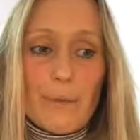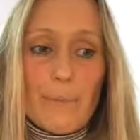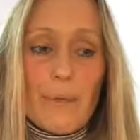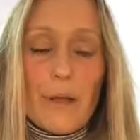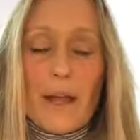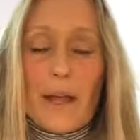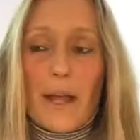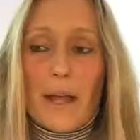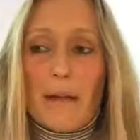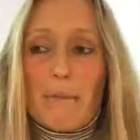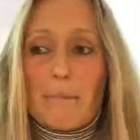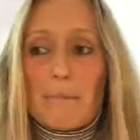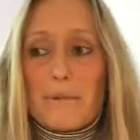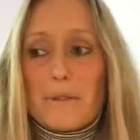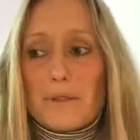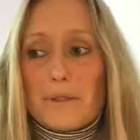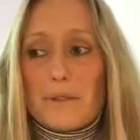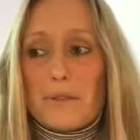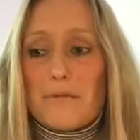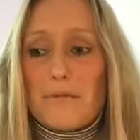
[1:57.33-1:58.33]
I'm
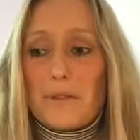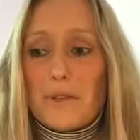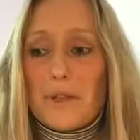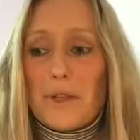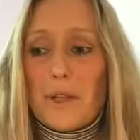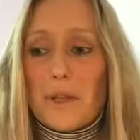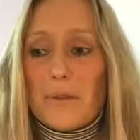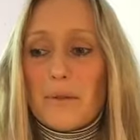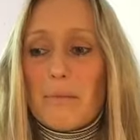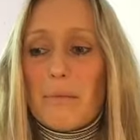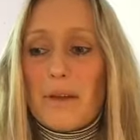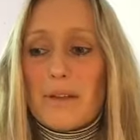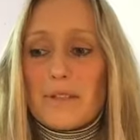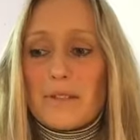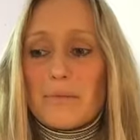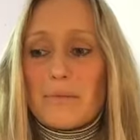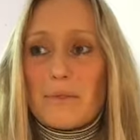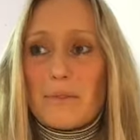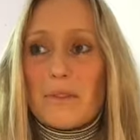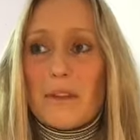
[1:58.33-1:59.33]
sort of, you know, the
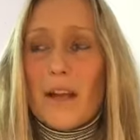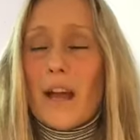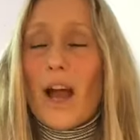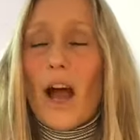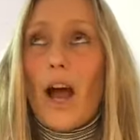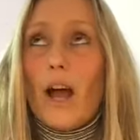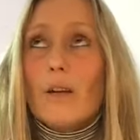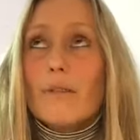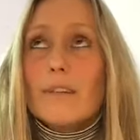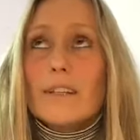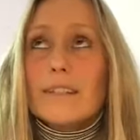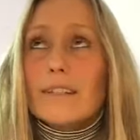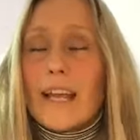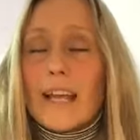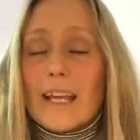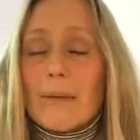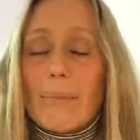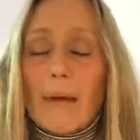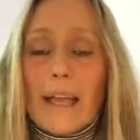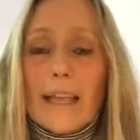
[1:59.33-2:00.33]
person who will only
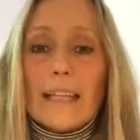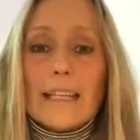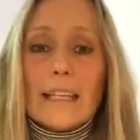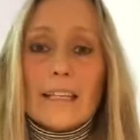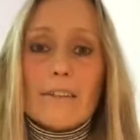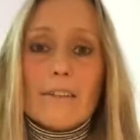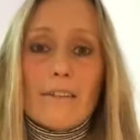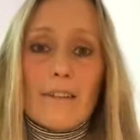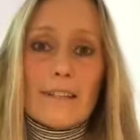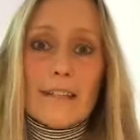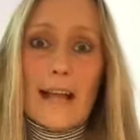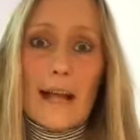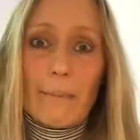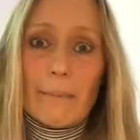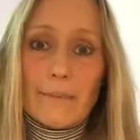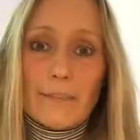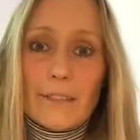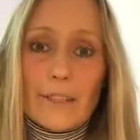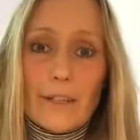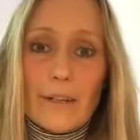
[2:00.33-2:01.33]
take a painkiller if it's
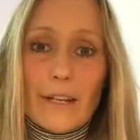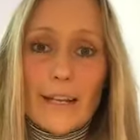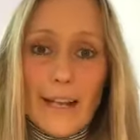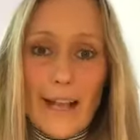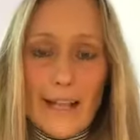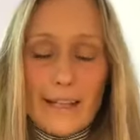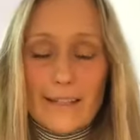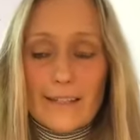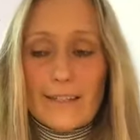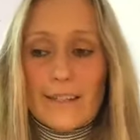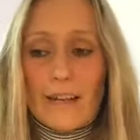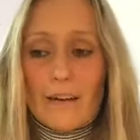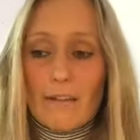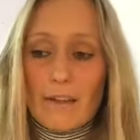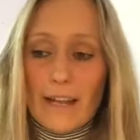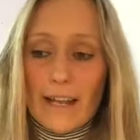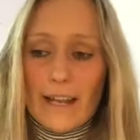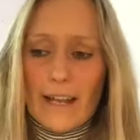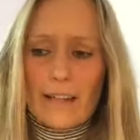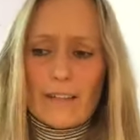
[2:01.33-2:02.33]
absolutely
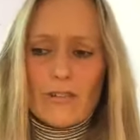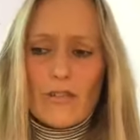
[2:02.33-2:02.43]
necessary, and I